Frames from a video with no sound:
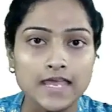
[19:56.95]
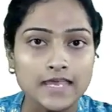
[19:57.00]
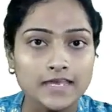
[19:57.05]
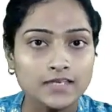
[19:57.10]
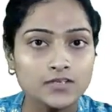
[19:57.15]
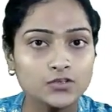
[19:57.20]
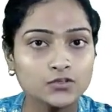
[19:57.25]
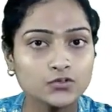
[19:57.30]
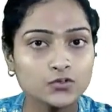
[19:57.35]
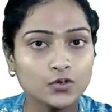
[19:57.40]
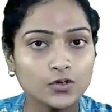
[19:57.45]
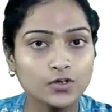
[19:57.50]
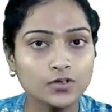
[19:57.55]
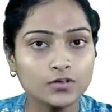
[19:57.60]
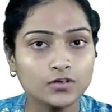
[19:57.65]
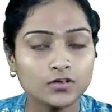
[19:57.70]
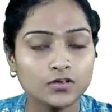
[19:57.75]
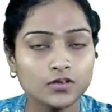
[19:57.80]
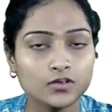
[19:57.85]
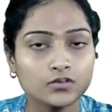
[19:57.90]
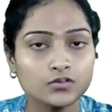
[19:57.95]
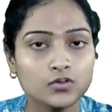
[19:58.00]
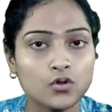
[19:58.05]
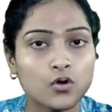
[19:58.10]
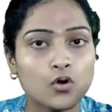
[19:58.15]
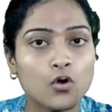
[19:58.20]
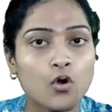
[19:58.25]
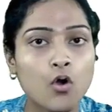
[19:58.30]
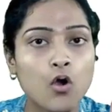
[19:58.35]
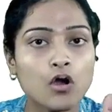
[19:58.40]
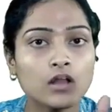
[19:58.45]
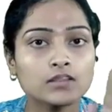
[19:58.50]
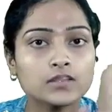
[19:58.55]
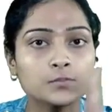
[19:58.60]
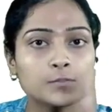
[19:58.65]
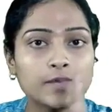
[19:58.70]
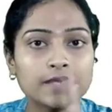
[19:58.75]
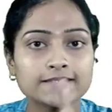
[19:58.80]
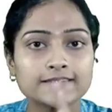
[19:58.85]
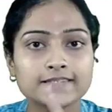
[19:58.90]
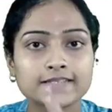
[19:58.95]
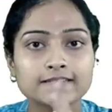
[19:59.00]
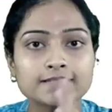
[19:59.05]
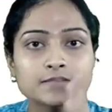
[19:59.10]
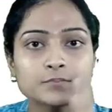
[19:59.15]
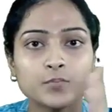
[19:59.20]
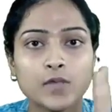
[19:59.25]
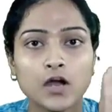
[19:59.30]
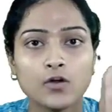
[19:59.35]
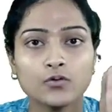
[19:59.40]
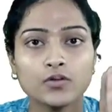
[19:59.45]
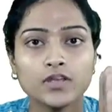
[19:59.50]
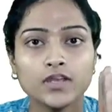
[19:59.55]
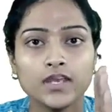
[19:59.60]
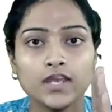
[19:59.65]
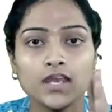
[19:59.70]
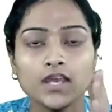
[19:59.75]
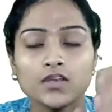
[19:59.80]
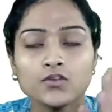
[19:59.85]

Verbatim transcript: You should know all the basics about key.